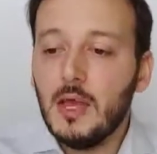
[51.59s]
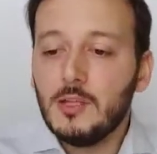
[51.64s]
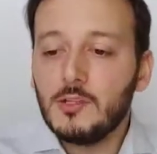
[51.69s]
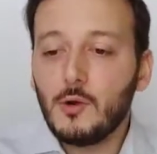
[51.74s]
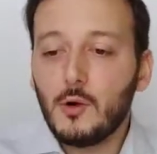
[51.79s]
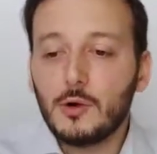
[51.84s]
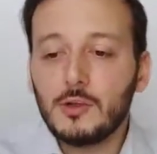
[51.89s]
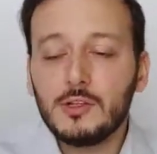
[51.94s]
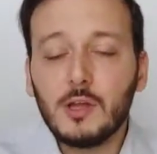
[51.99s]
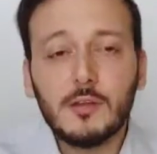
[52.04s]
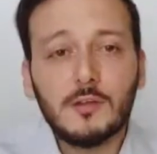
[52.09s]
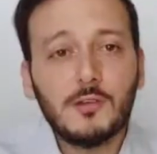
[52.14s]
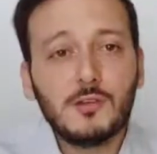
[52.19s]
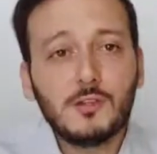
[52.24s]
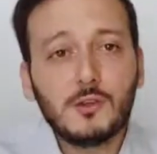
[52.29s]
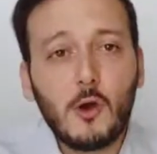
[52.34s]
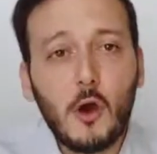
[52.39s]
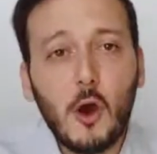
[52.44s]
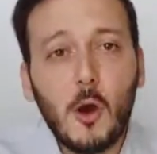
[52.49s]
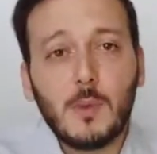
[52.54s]
So horizontal
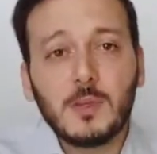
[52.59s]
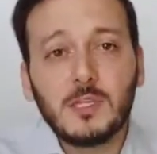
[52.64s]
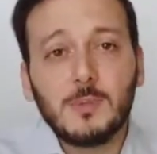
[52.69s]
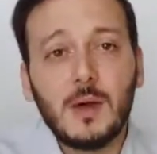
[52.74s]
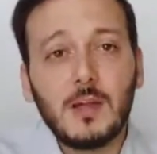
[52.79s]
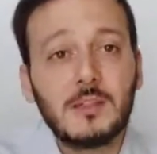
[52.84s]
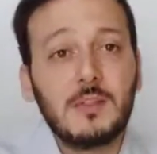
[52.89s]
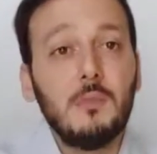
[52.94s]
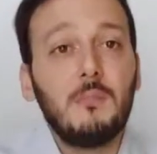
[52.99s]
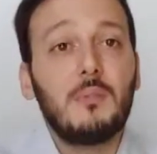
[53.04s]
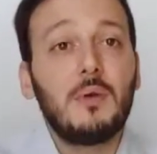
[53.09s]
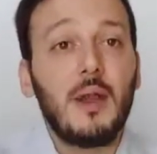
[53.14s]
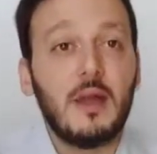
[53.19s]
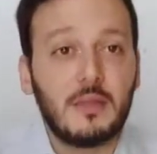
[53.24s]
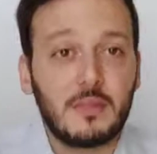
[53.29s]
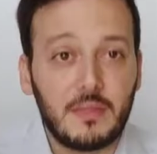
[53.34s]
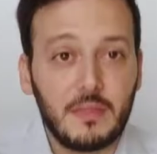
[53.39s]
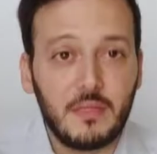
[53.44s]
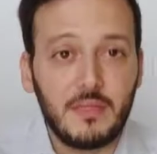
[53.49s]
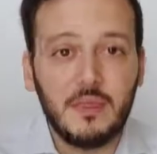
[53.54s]
scope is about the
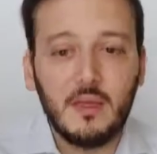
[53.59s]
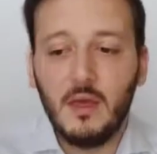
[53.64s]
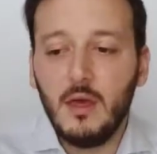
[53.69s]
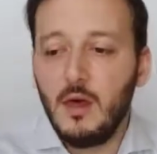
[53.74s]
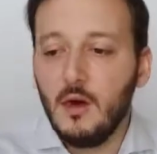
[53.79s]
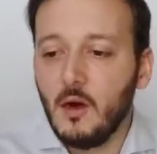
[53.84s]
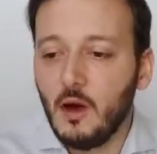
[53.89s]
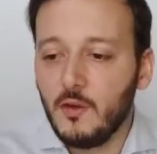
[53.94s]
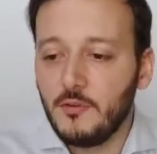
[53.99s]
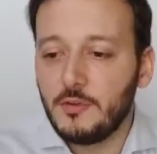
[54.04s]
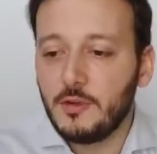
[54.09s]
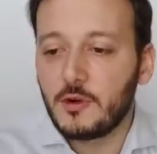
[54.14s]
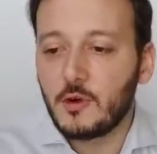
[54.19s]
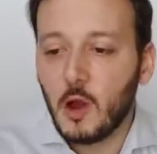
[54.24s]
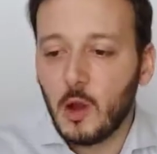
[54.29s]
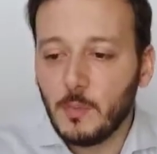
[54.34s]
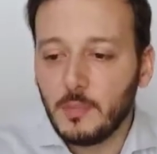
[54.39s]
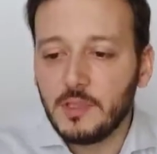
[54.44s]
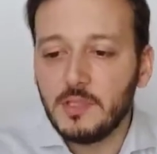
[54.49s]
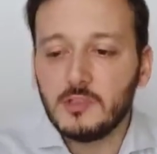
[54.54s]
breadth of your
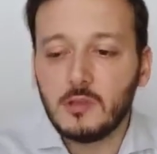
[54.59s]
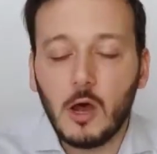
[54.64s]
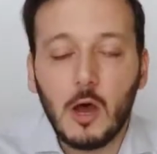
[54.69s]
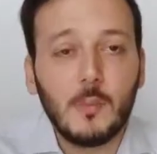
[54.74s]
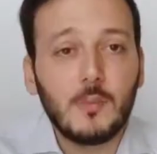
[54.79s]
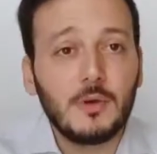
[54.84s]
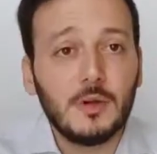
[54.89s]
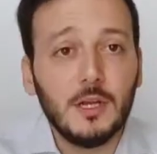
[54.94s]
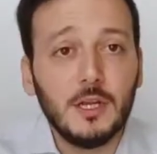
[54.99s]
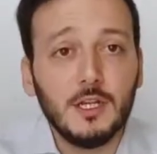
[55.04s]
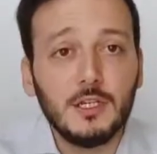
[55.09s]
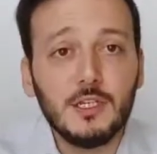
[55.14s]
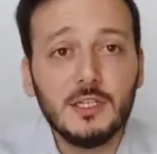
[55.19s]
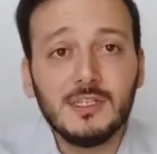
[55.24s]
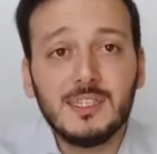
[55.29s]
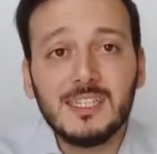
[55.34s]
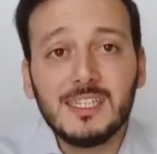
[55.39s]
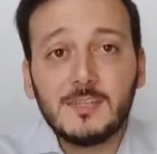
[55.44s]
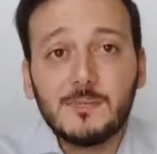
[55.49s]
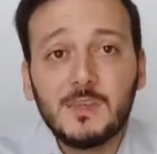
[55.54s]
company's
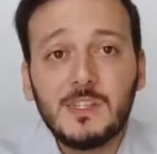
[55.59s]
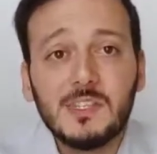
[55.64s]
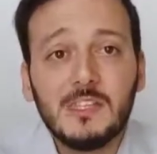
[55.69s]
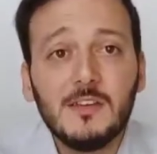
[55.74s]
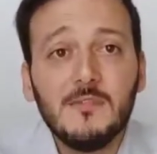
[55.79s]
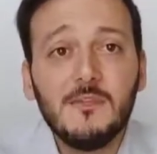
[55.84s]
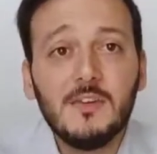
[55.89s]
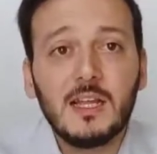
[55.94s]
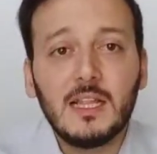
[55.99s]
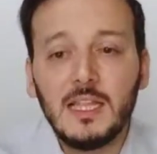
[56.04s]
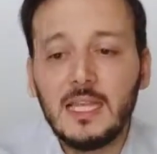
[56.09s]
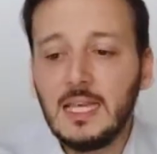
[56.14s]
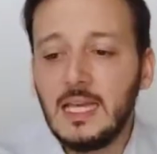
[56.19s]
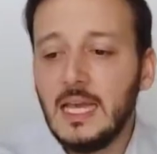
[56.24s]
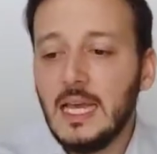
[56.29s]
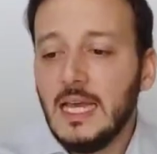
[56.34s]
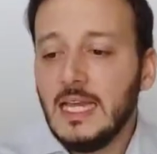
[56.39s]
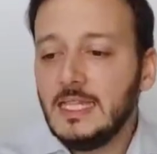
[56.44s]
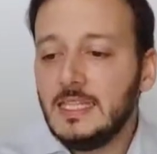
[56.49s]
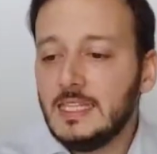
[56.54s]
operations, and
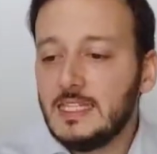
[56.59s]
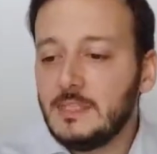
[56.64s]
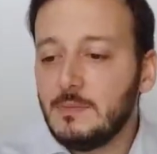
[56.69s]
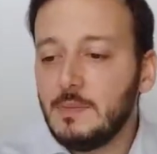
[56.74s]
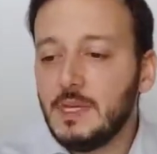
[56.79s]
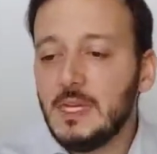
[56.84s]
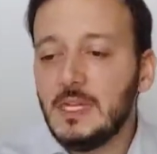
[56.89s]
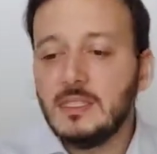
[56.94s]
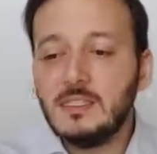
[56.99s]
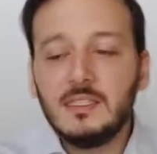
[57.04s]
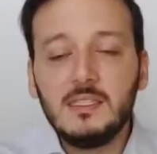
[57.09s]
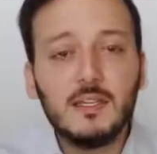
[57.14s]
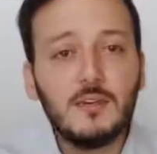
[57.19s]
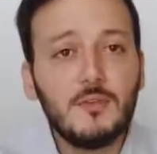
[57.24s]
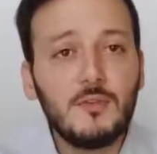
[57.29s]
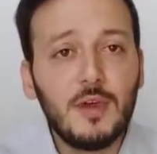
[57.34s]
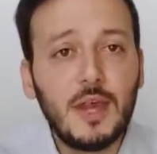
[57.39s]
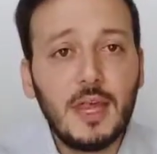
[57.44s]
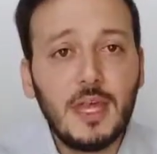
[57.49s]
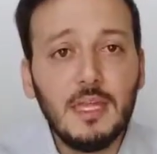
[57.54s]
specifically, this means
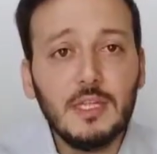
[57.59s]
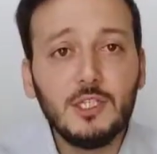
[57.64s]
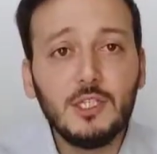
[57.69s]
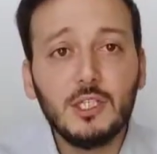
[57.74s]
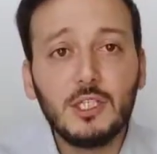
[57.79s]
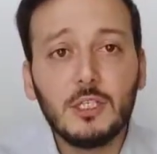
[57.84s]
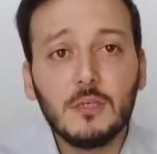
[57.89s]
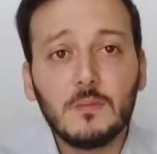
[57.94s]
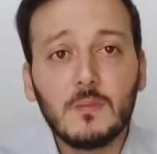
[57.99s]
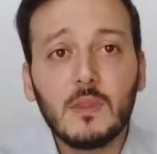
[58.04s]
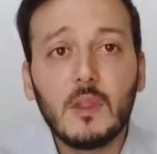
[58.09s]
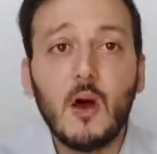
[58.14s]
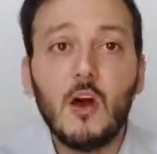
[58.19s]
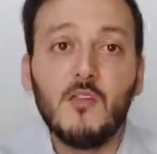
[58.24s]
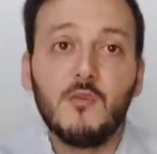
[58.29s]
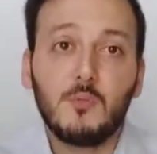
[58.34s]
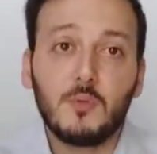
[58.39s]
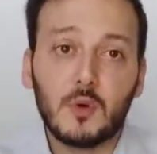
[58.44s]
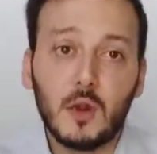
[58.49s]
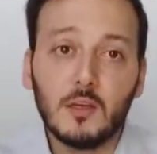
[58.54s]
the range
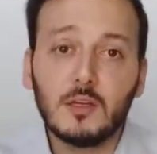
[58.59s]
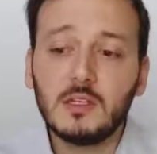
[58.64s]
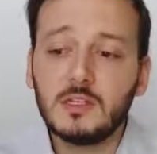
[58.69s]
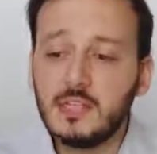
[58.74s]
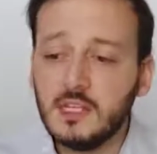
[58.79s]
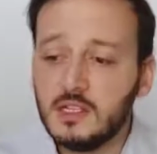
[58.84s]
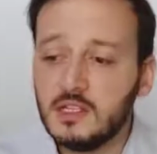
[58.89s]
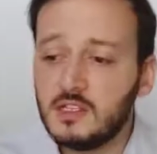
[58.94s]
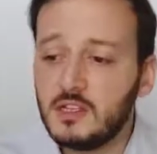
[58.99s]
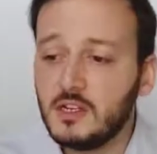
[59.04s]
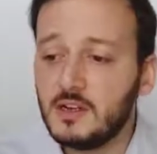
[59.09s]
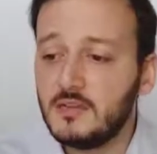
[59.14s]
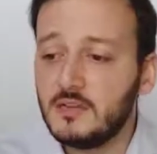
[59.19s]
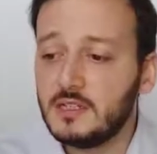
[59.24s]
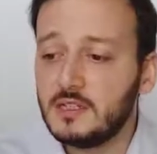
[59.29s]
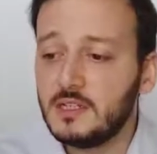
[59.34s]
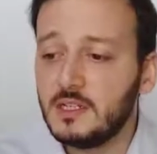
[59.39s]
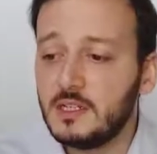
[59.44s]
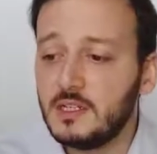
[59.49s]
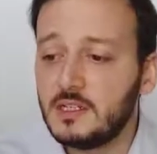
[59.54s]
of products and
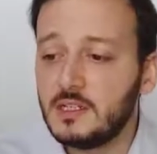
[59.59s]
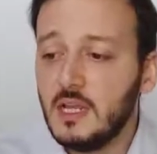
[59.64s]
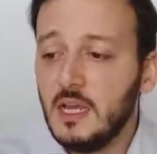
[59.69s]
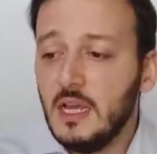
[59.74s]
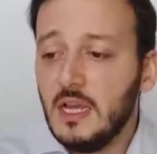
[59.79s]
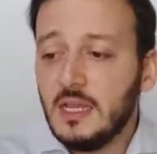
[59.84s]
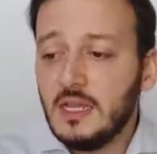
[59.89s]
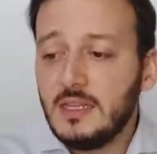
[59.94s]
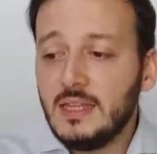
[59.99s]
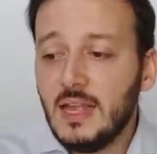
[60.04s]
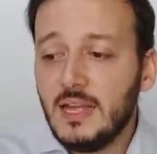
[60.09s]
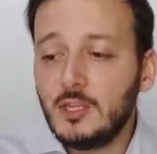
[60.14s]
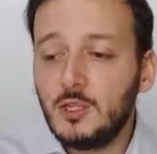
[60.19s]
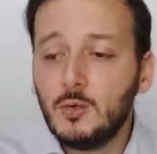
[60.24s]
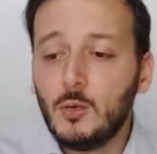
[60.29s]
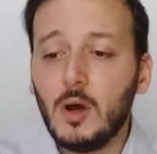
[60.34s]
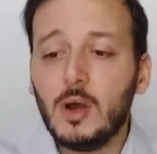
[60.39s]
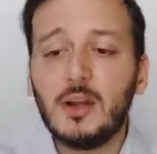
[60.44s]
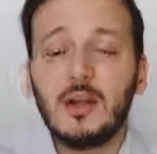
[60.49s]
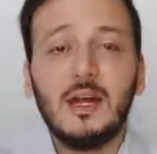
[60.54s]
services that
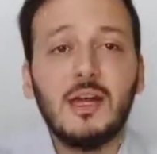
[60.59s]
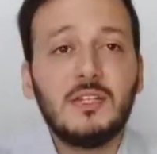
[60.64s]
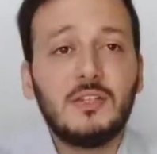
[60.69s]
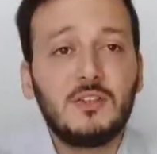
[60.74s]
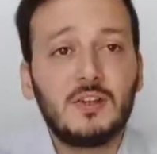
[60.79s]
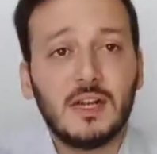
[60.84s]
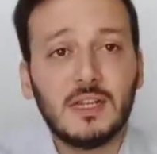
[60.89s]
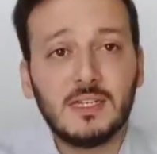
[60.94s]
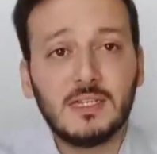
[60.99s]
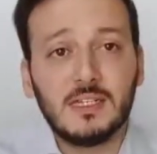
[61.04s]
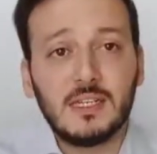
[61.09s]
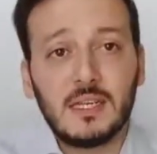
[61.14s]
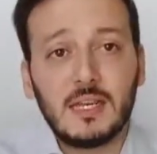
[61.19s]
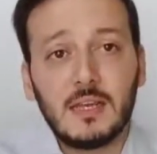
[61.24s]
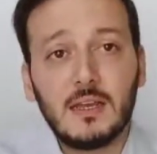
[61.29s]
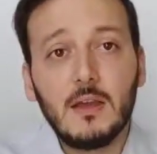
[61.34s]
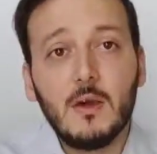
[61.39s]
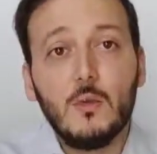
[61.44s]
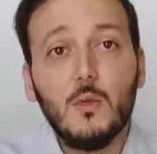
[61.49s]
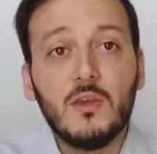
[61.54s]
you are
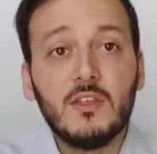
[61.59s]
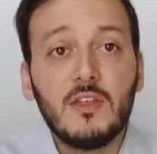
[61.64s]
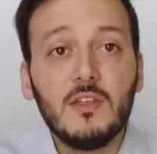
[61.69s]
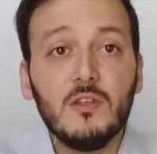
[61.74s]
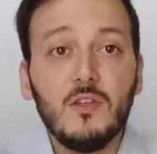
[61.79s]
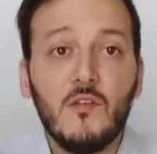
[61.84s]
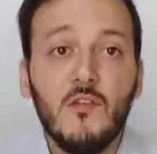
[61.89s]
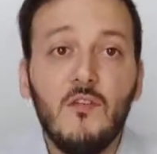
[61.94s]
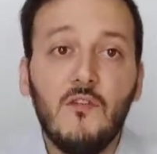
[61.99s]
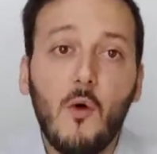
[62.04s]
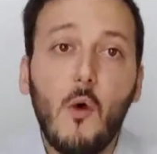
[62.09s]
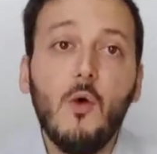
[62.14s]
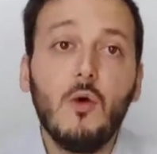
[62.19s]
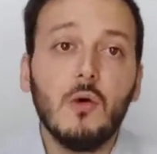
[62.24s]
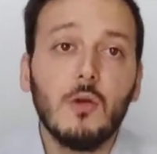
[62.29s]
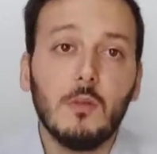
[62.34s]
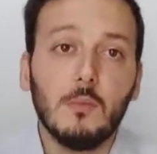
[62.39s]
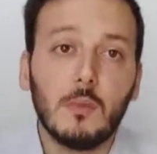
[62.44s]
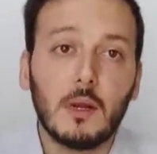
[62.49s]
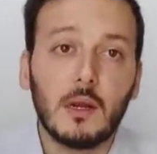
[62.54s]
addressing within your
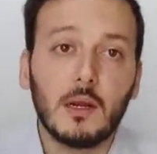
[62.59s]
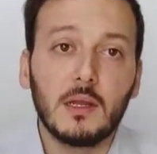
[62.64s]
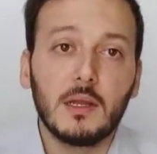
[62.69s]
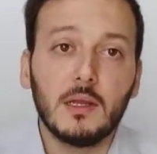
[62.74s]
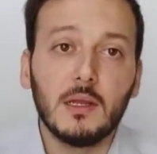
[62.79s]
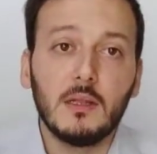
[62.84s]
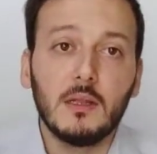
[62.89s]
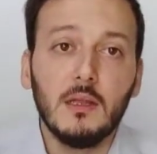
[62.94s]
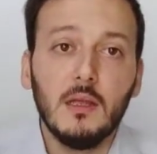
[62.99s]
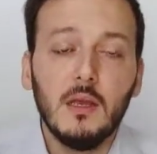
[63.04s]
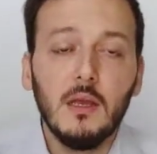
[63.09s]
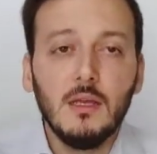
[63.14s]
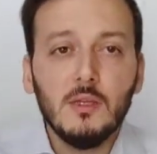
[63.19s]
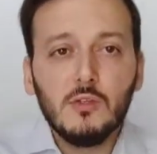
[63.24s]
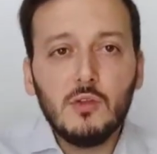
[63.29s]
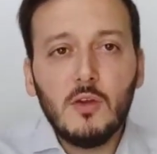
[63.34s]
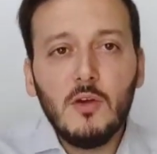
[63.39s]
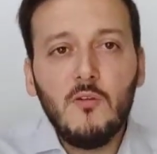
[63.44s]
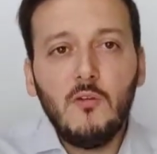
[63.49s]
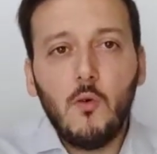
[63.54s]
focal market. So your